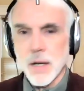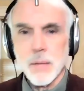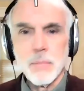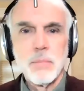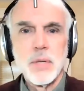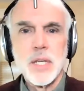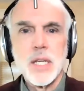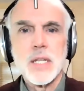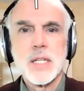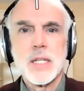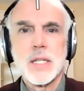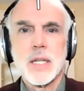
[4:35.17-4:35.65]

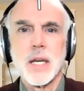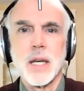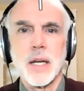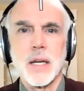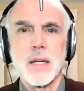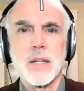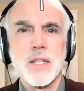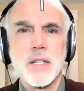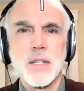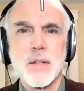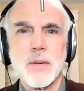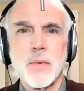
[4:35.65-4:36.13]

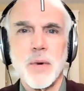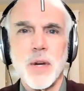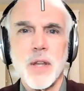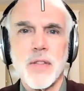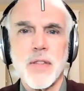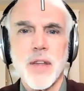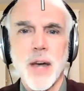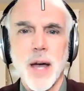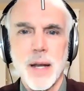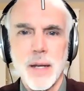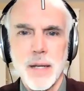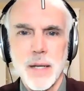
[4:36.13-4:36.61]
B6
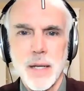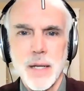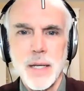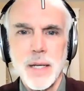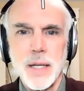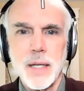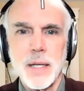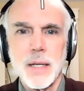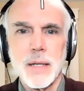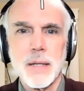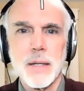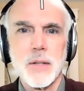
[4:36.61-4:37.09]
with that
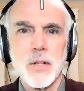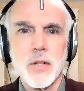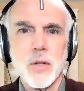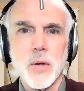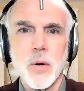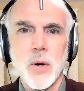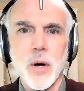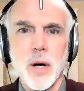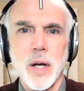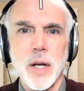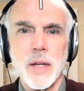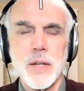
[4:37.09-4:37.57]
E
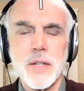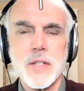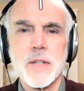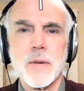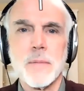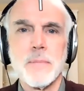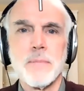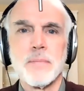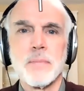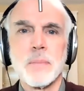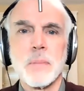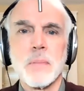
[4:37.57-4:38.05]
noise.
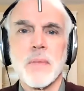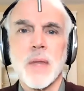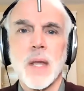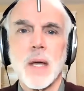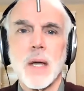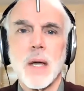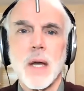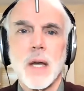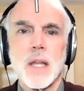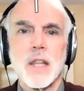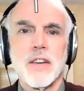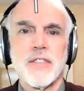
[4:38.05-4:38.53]

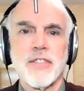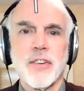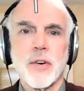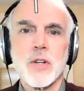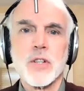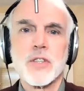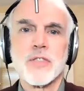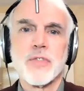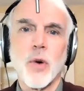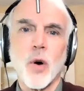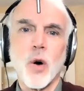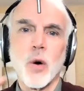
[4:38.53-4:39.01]
The
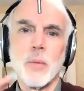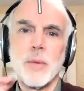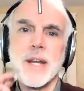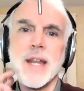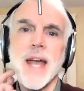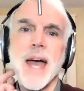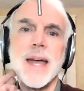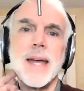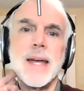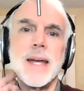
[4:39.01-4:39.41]
first formant